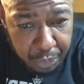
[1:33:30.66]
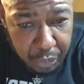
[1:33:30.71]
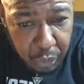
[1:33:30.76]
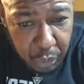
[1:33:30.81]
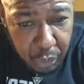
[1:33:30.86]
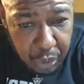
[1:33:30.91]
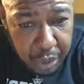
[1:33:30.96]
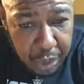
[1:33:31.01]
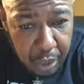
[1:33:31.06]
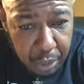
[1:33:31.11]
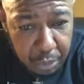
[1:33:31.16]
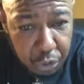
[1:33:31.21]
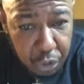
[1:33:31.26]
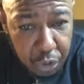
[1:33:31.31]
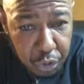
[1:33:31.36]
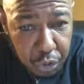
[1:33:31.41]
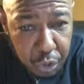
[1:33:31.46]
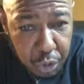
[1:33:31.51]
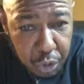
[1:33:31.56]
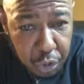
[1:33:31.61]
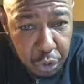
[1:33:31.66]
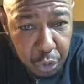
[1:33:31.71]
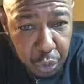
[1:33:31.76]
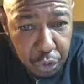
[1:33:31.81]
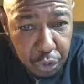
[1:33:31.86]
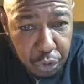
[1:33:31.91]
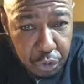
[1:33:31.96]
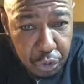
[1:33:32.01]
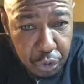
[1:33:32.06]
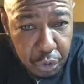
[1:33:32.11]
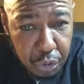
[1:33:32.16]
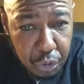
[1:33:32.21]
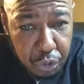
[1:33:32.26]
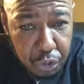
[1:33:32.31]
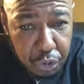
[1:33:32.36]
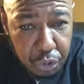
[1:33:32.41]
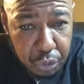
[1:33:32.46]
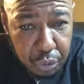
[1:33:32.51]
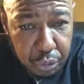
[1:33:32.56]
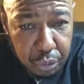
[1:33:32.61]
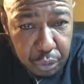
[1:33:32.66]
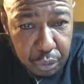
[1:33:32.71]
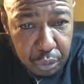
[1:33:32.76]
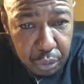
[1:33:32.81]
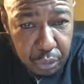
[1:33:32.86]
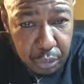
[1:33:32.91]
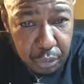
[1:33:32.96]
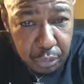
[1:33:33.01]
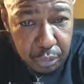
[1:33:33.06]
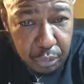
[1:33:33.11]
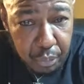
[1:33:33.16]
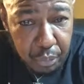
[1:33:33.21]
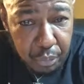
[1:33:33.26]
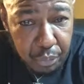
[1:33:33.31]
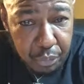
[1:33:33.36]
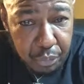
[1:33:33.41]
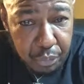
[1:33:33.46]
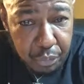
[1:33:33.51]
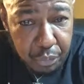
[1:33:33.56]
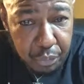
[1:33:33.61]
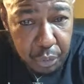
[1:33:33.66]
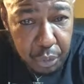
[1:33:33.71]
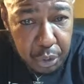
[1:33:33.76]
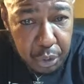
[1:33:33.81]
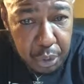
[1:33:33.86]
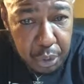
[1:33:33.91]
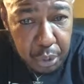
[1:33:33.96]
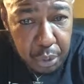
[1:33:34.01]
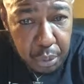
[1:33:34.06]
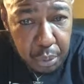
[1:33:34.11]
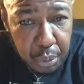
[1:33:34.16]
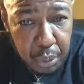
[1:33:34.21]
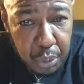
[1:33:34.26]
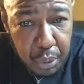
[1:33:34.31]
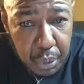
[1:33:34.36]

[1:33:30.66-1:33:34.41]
okay, I'm just going to do a search for you.